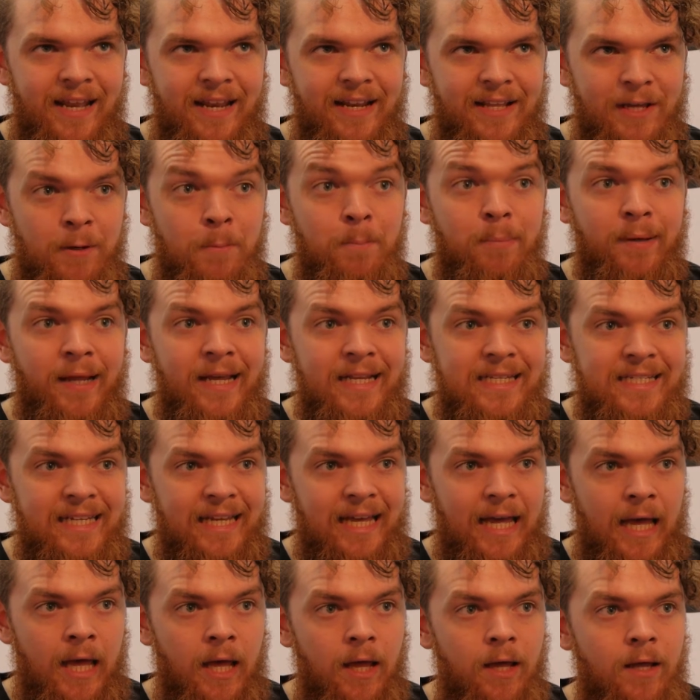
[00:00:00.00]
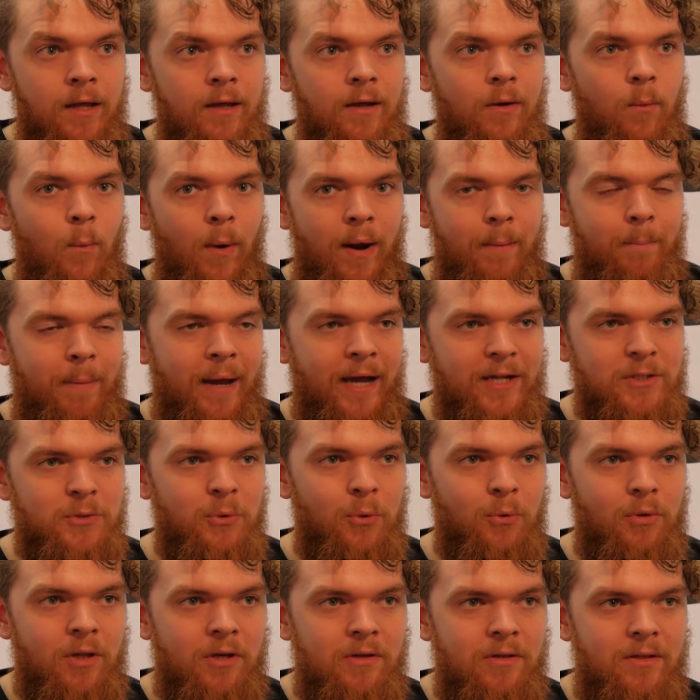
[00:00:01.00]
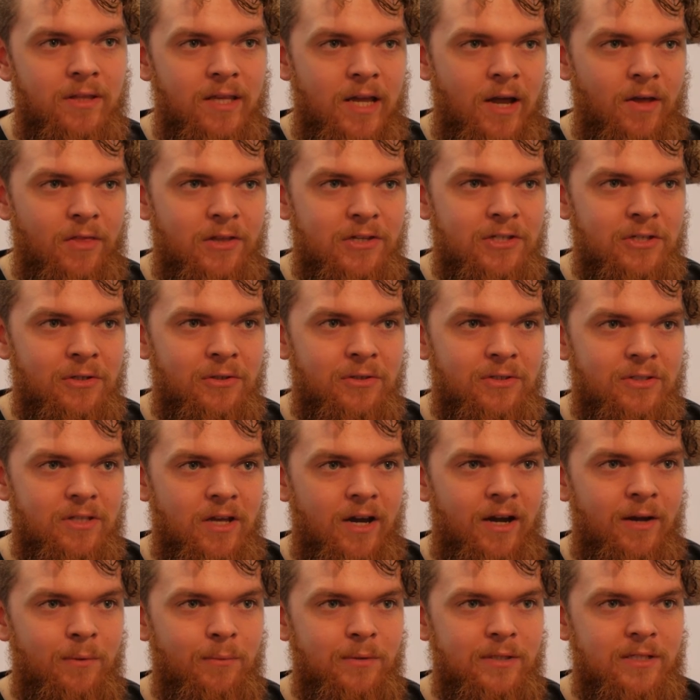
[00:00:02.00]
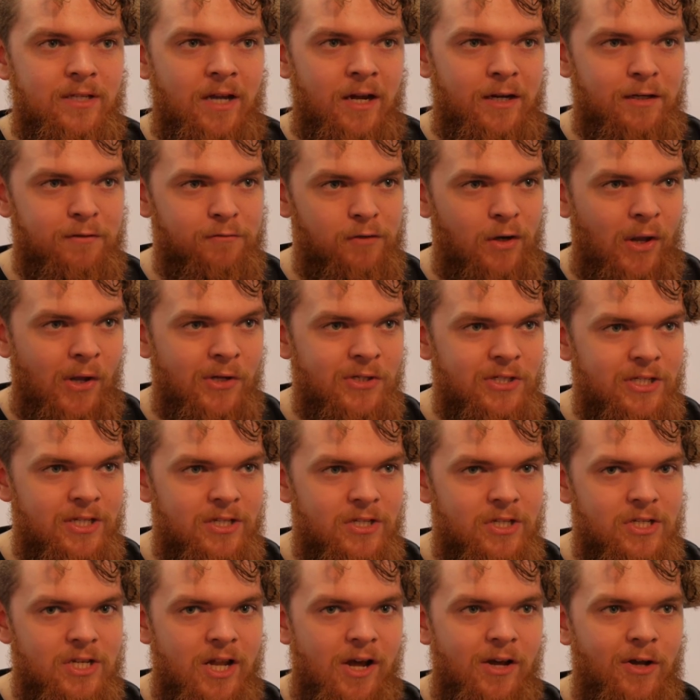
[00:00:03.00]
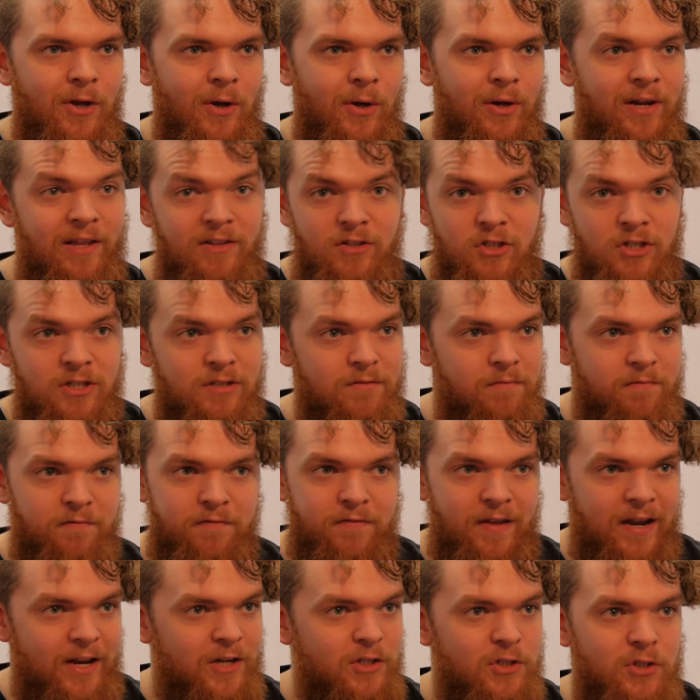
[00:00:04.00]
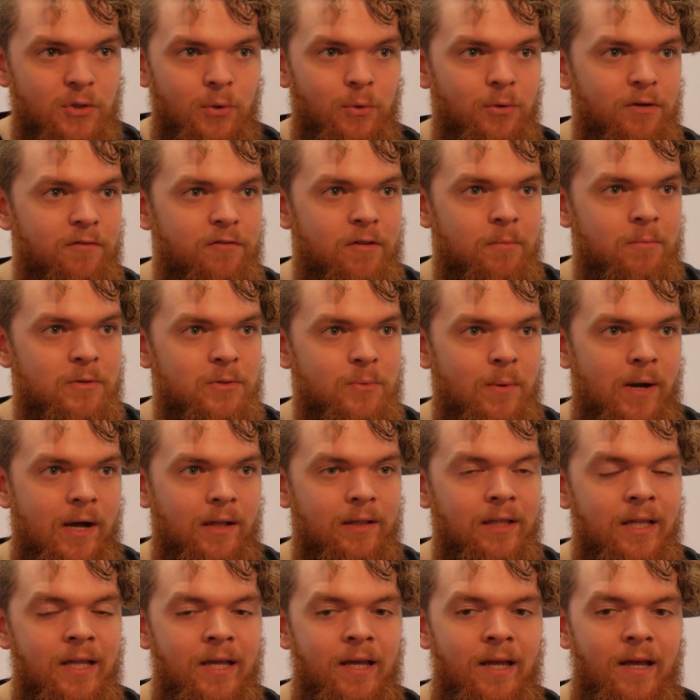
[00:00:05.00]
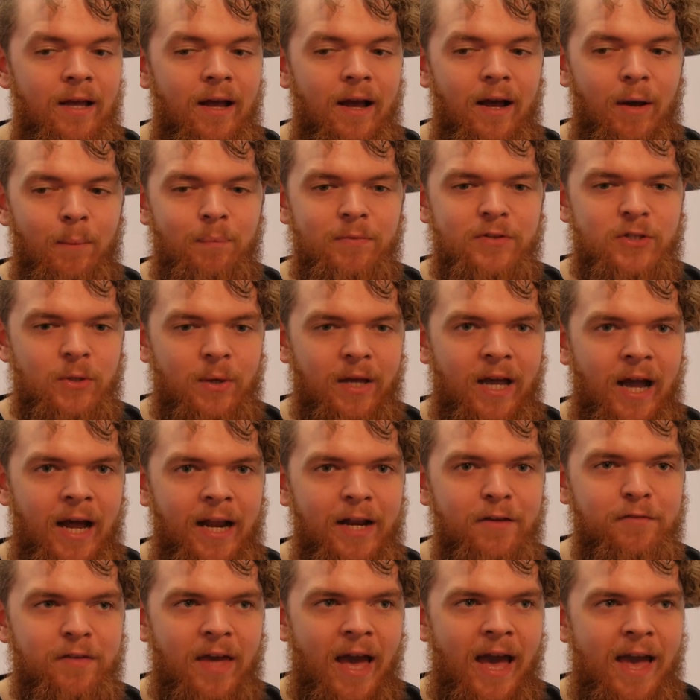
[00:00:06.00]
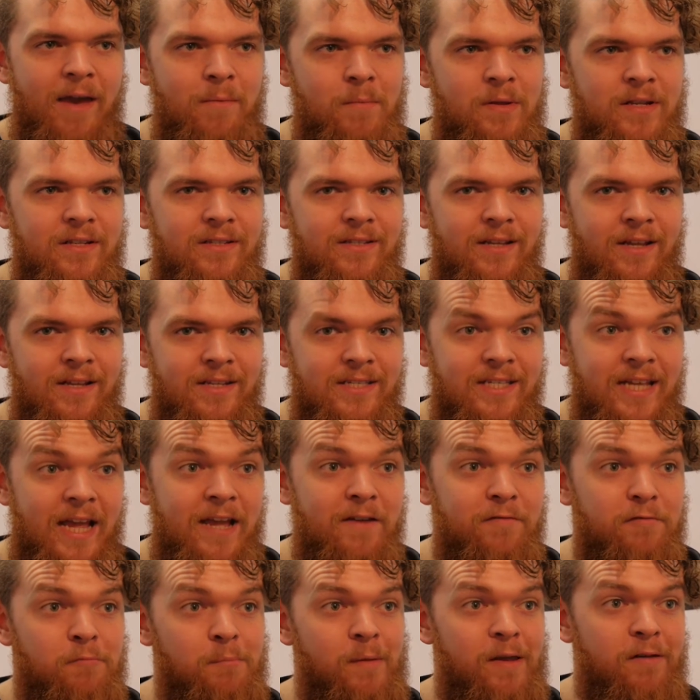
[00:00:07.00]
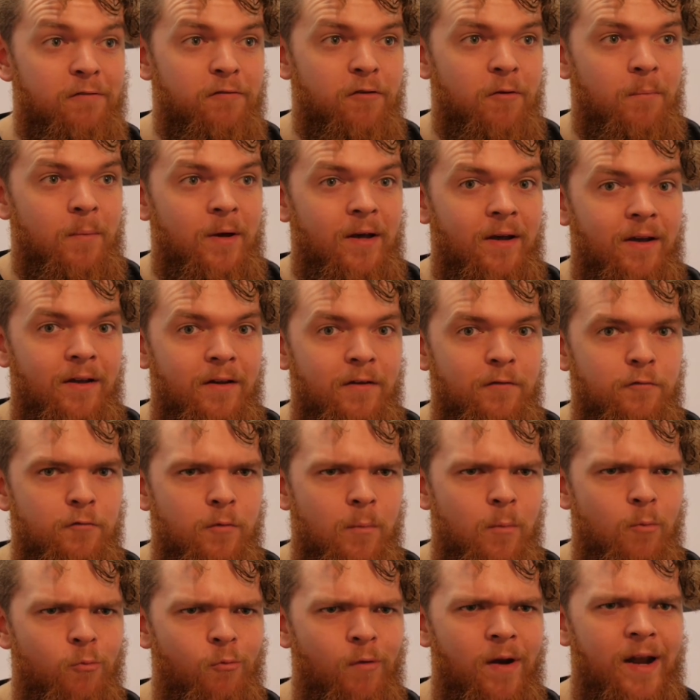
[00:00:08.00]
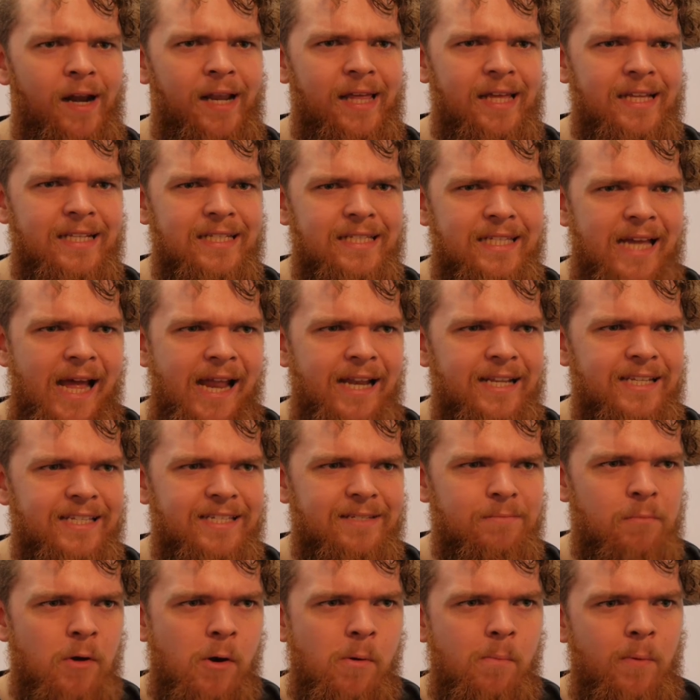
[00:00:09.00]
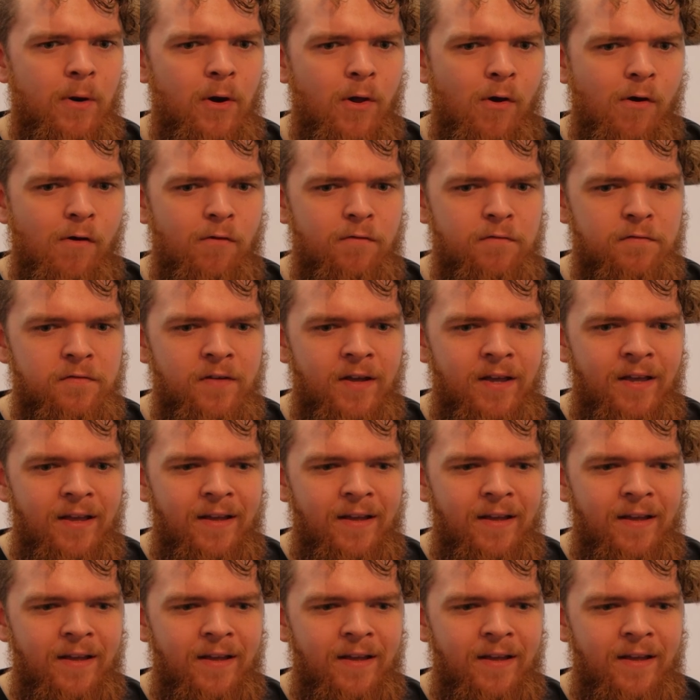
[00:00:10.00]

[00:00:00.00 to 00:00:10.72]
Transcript: completing it, went back to all the other songs that I was kind of lost and stuck on, and just finished all of them as well. So it kind of came and saved me from a really intense moment of